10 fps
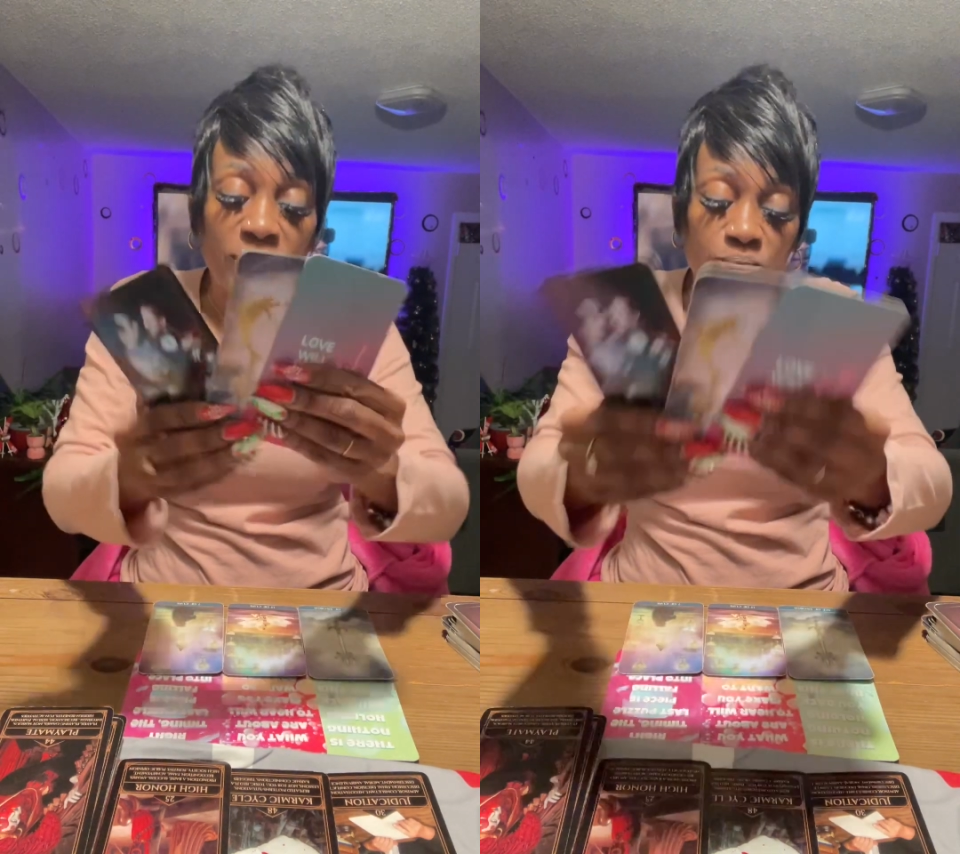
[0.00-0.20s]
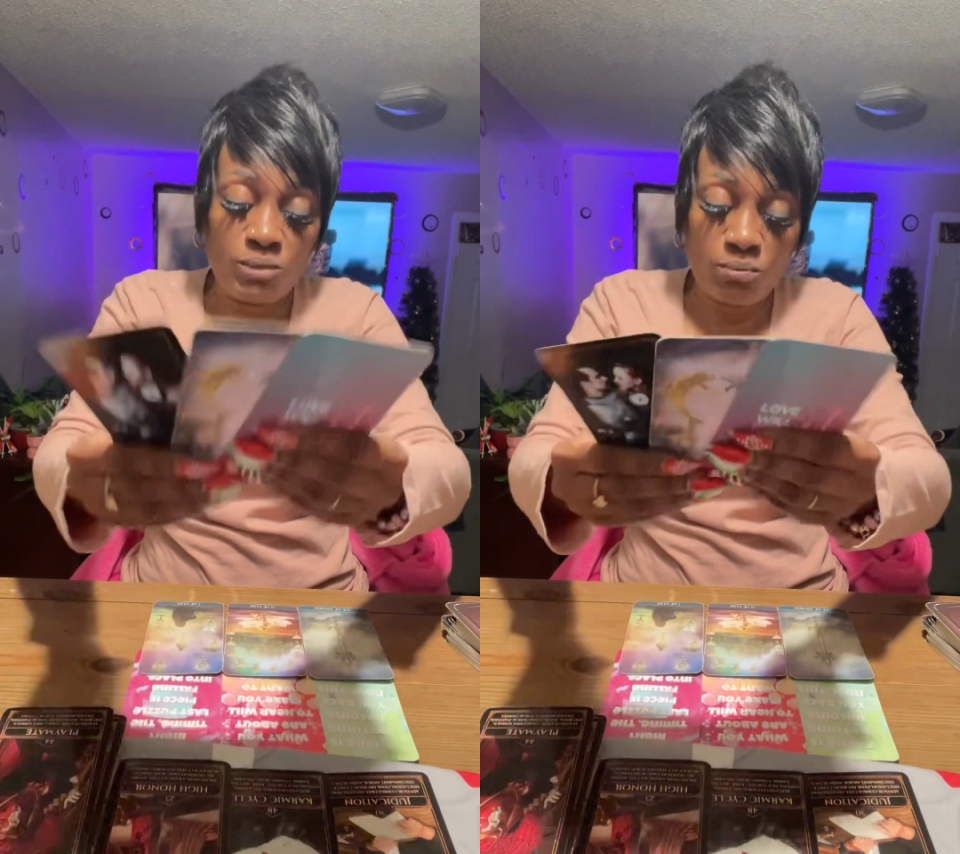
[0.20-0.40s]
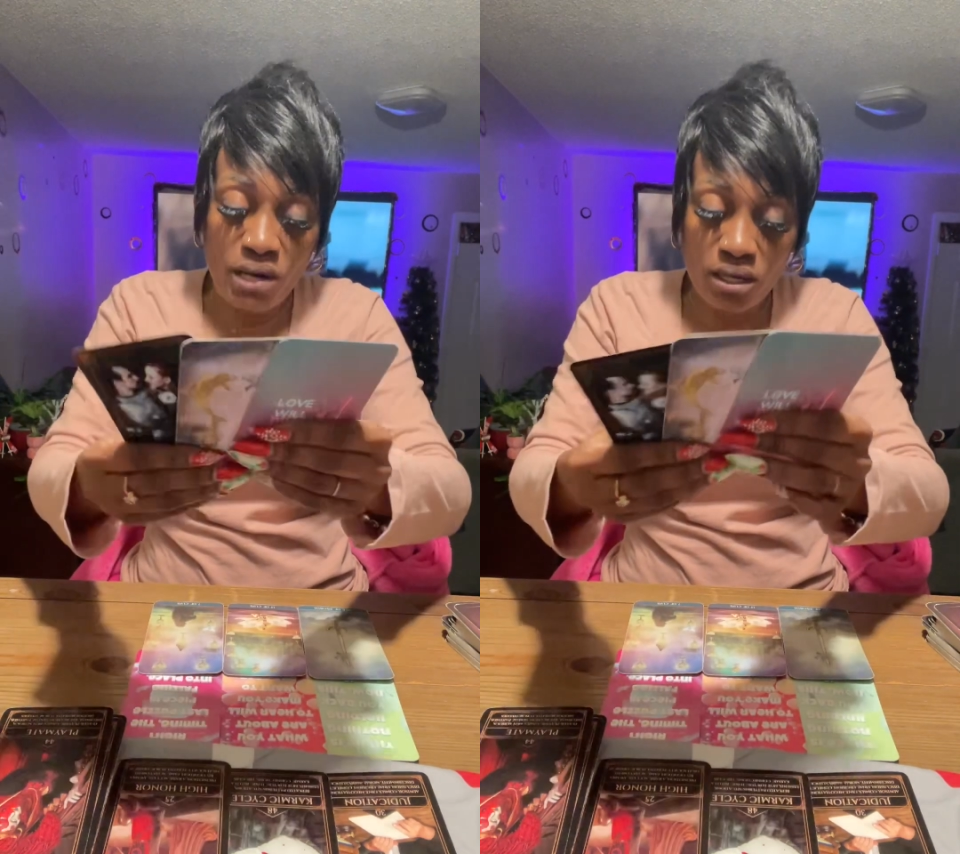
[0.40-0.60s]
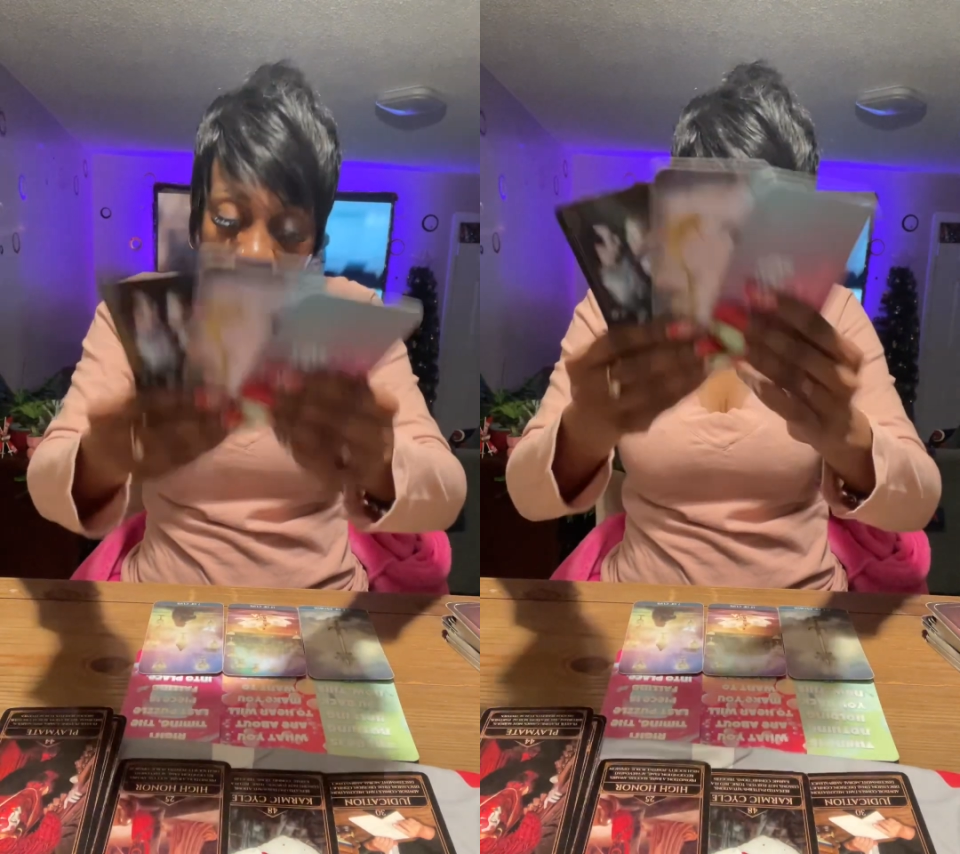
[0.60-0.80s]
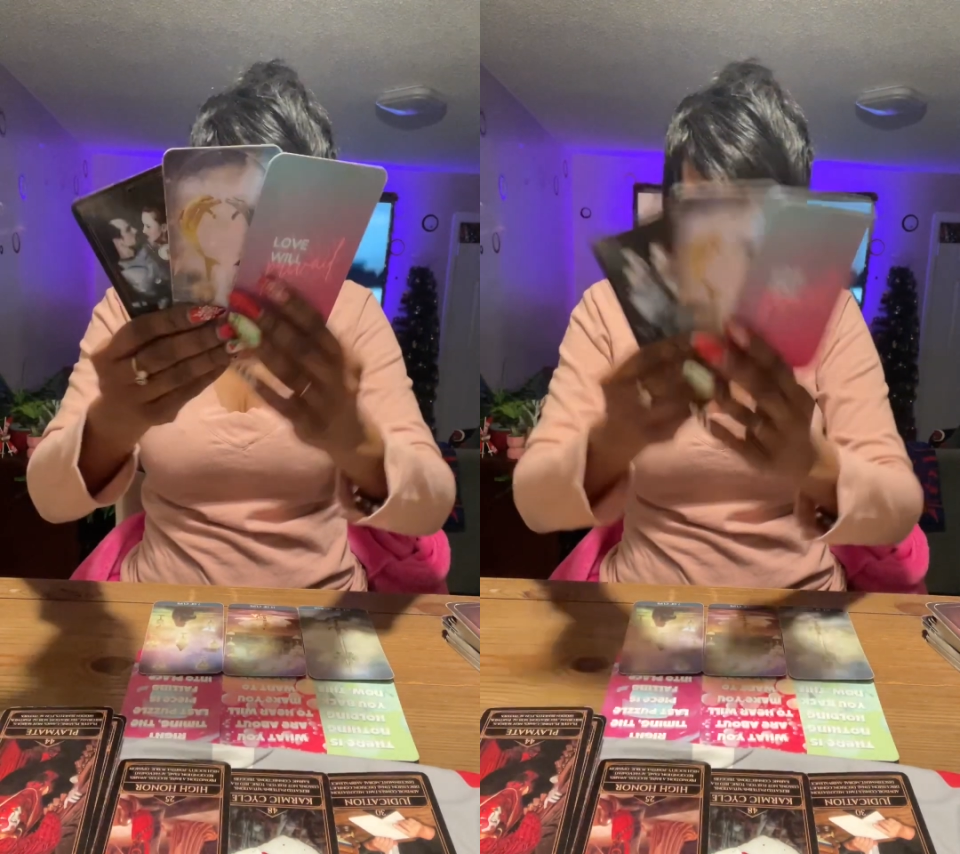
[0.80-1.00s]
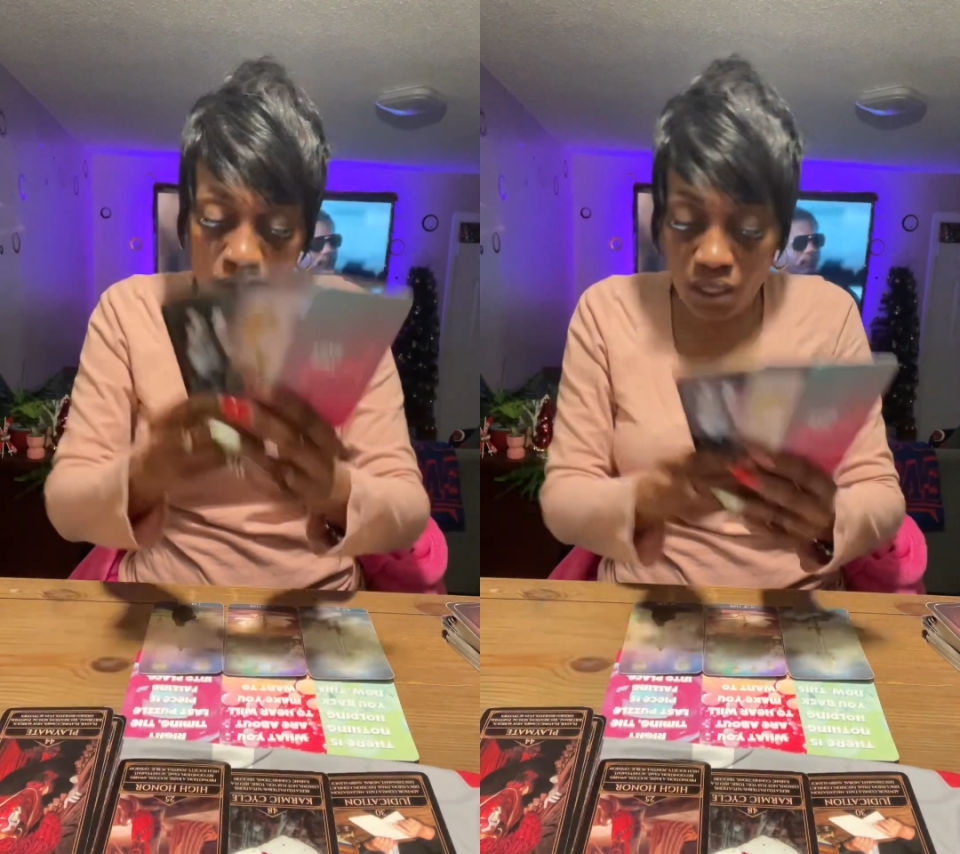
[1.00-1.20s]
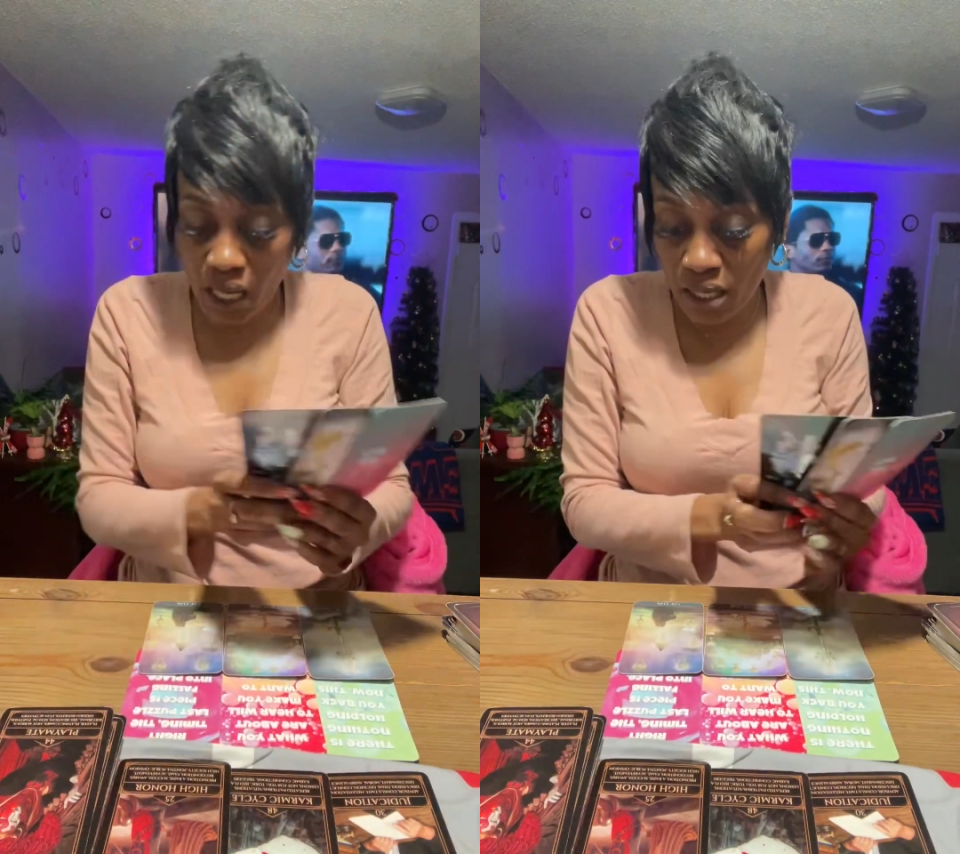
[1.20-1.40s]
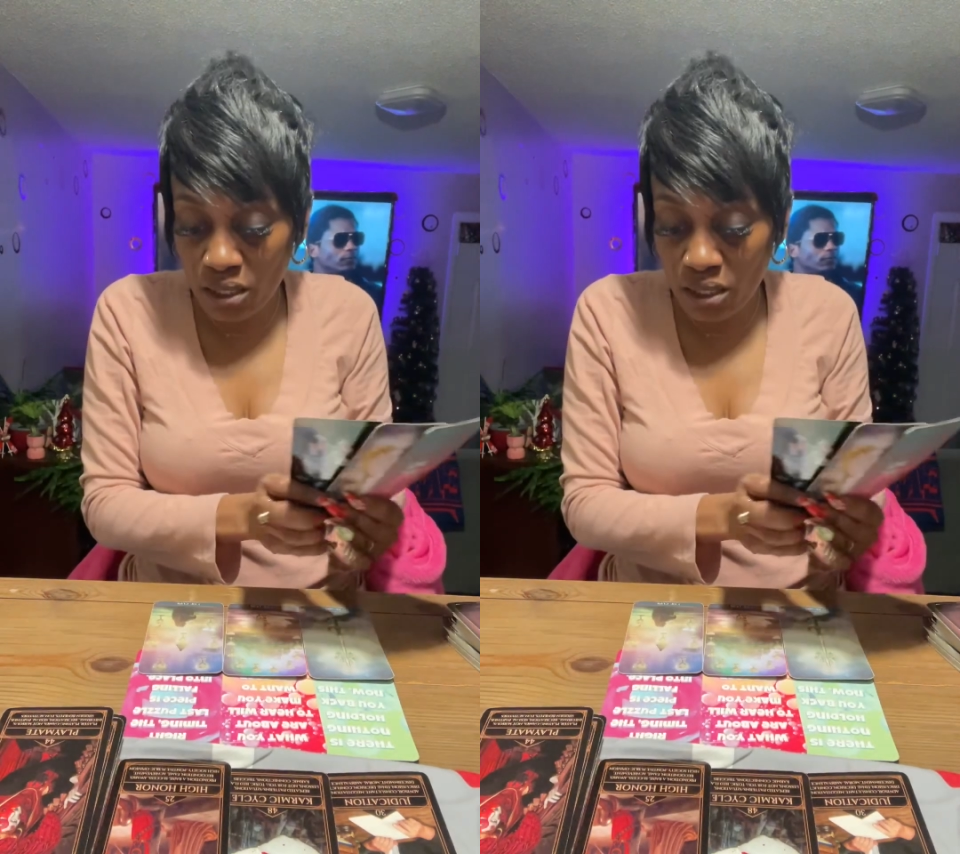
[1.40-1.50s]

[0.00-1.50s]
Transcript: But by her doing that,